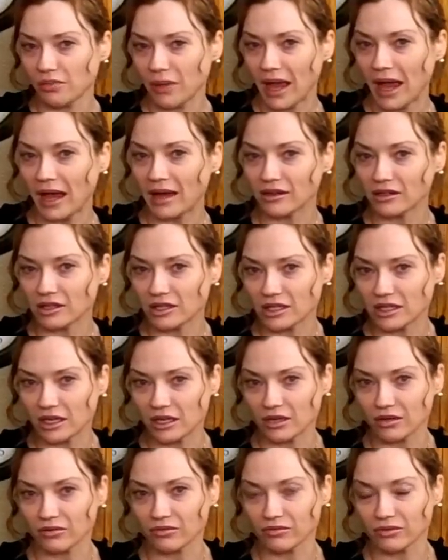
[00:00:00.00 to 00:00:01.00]
patterns
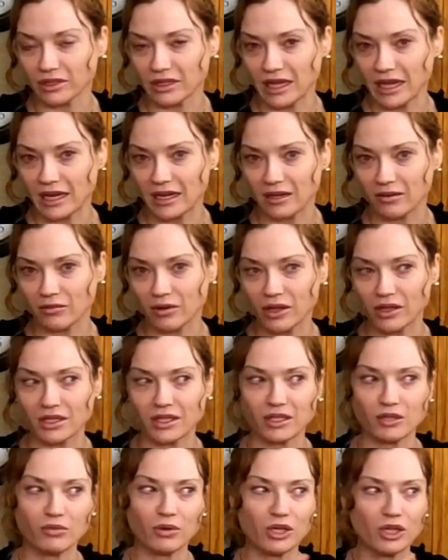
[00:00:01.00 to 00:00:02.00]
they're related with.
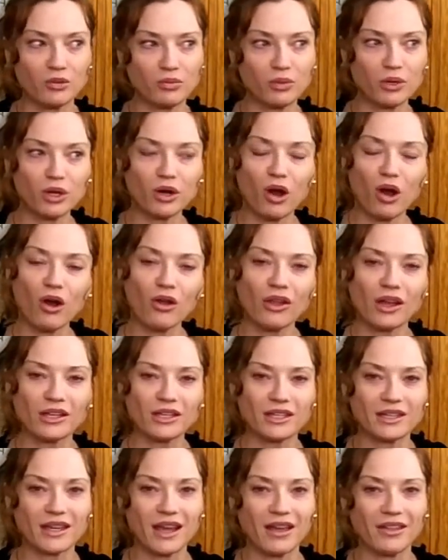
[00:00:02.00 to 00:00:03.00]
So when you put all that
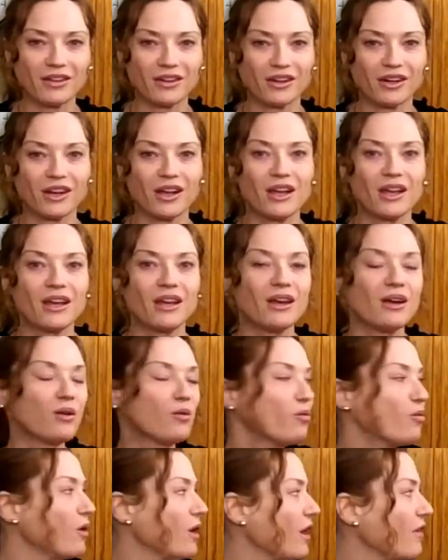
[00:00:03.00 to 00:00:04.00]
together,
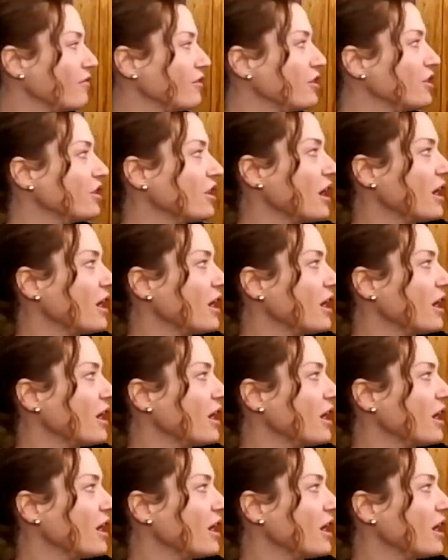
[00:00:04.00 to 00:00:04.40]
whatever your